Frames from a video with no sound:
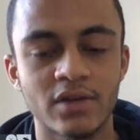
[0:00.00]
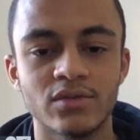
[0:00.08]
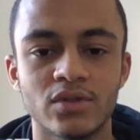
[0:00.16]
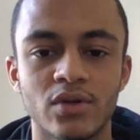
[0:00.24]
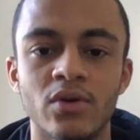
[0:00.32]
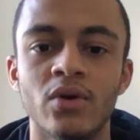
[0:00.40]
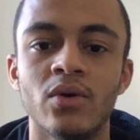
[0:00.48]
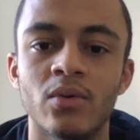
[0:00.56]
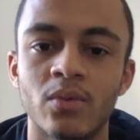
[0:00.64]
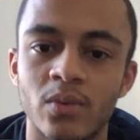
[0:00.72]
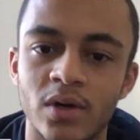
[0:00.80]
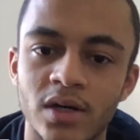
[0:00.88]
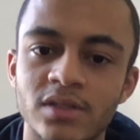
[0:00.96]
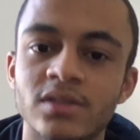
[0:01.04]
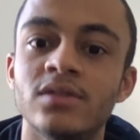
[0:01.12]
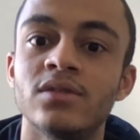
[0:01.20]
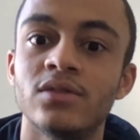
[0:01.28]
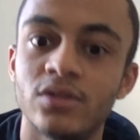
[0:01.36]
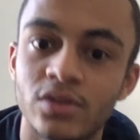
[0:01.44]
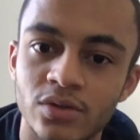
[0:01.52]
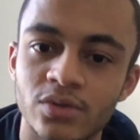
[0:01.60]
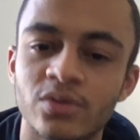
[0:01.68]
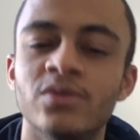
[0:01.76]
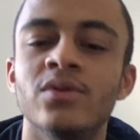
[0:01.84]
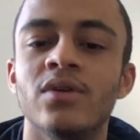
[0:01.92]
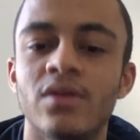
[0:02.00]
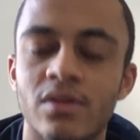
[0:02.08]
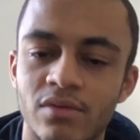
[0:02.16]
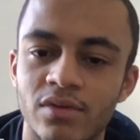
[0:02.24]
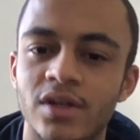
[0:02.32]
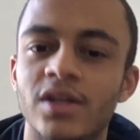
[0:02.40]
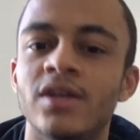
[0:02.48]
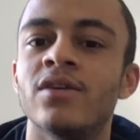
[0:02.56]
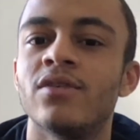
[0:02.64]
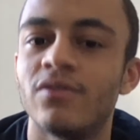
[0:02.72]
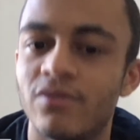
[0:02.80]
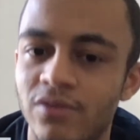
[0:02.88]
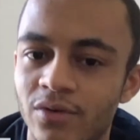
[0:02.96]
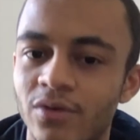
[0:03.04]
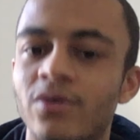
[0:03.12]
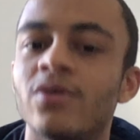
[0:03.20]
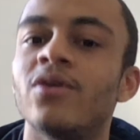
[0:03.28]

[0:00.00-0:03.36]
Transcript: So 1, 2, 3, 4.